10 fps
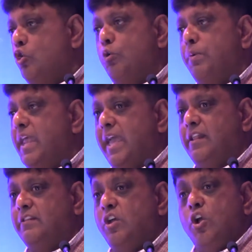global
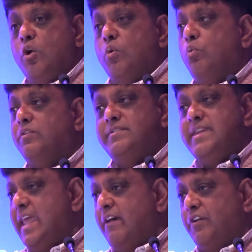health was
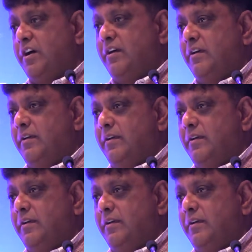never